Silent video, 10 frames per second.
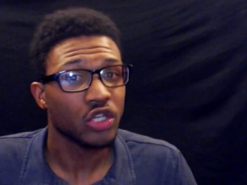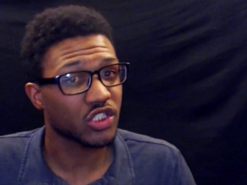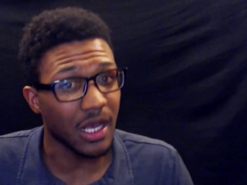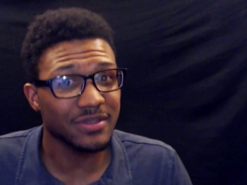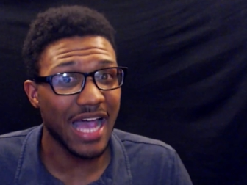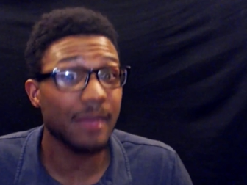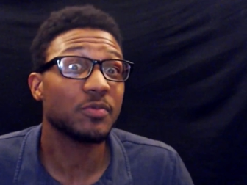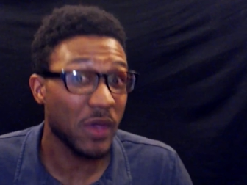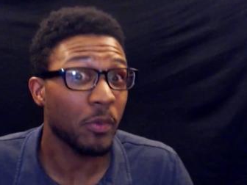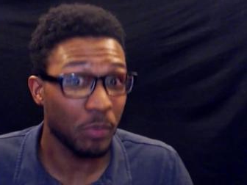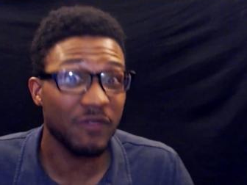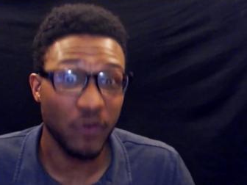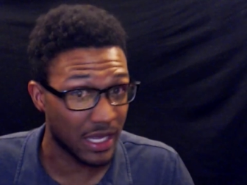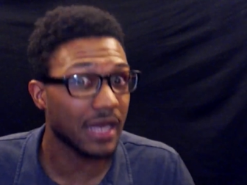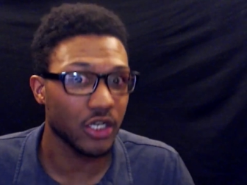Sometimes people be
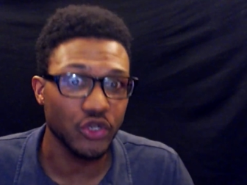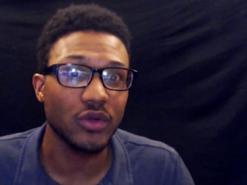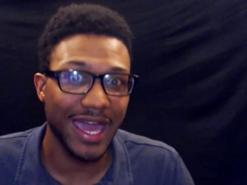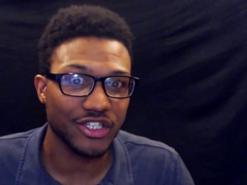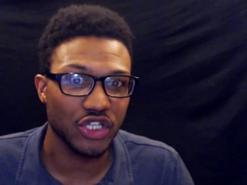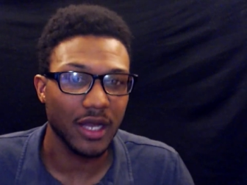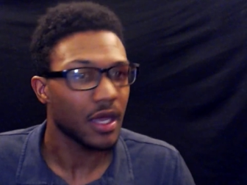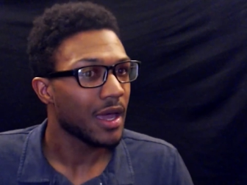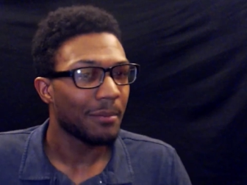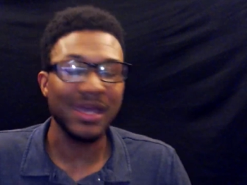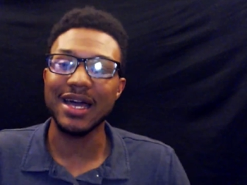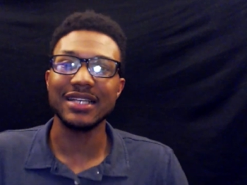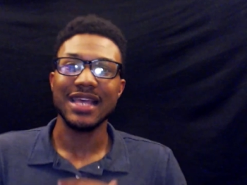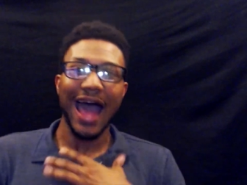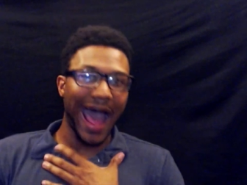forgetting to do that shit
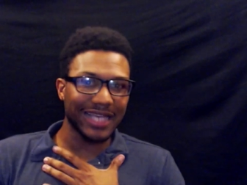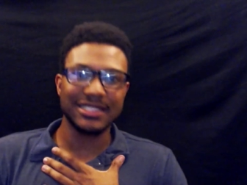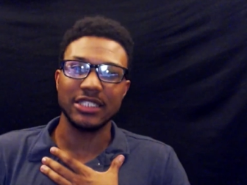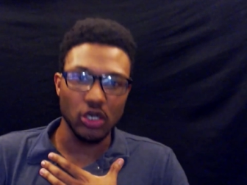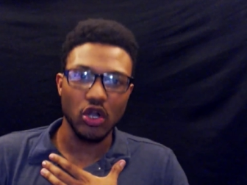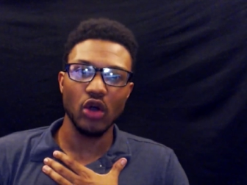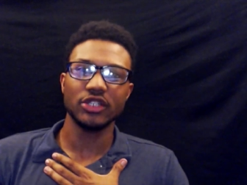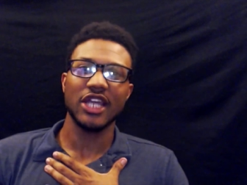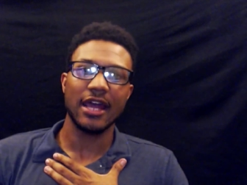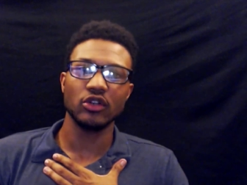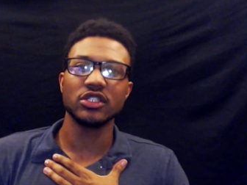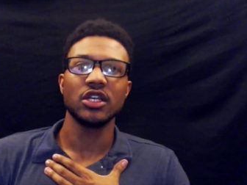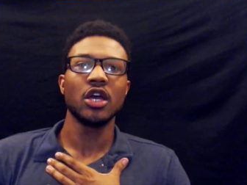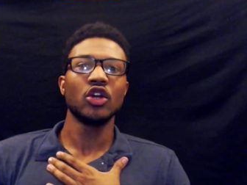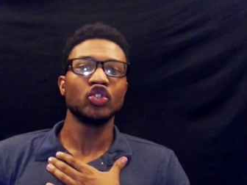because I still go to
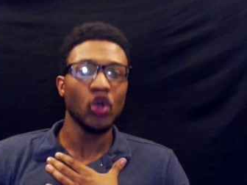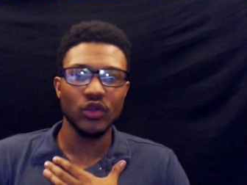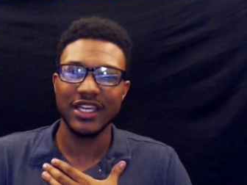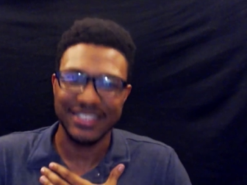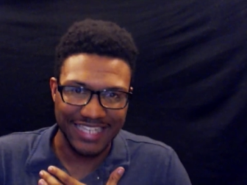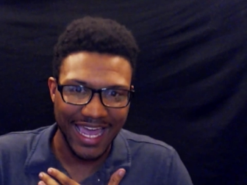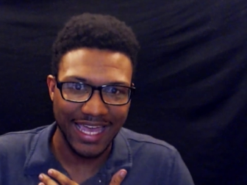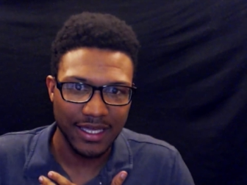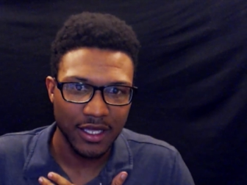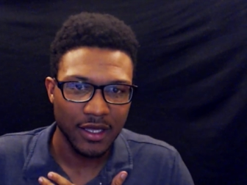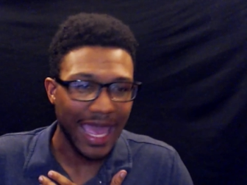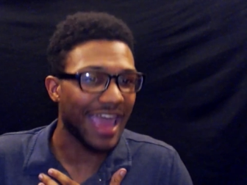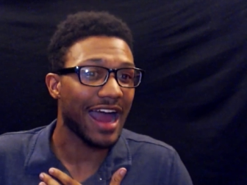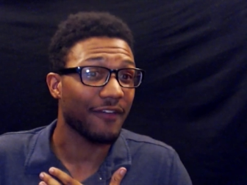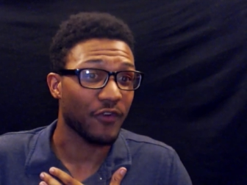channels to this day
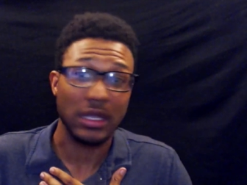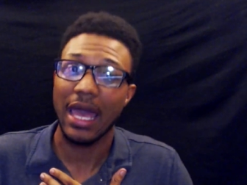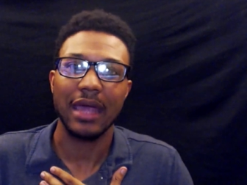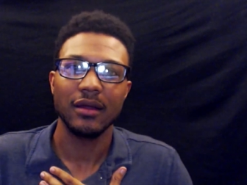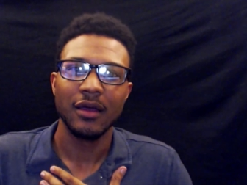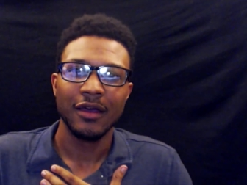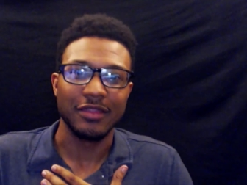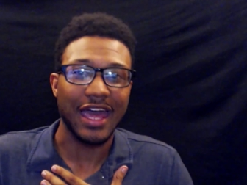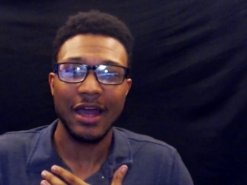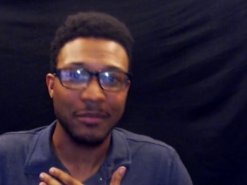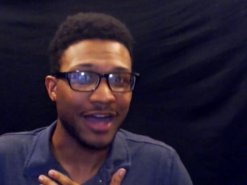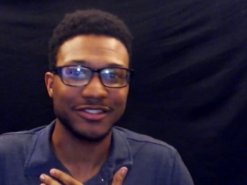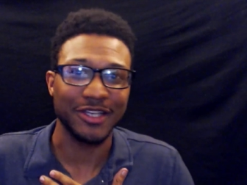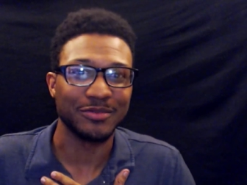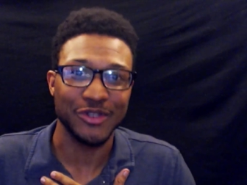and I forget that I'm
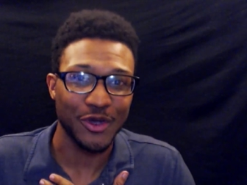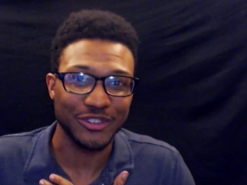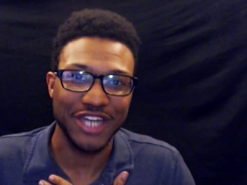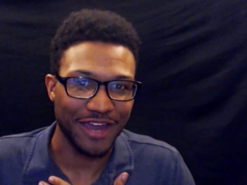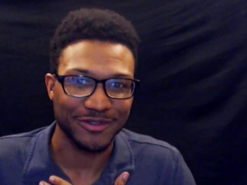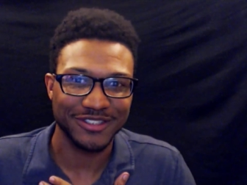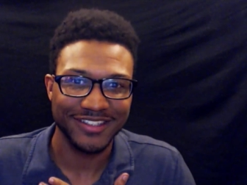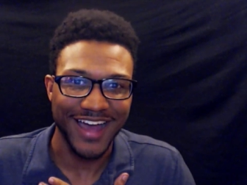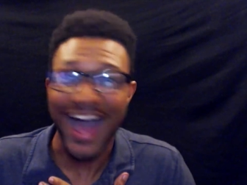not subbed to those channels.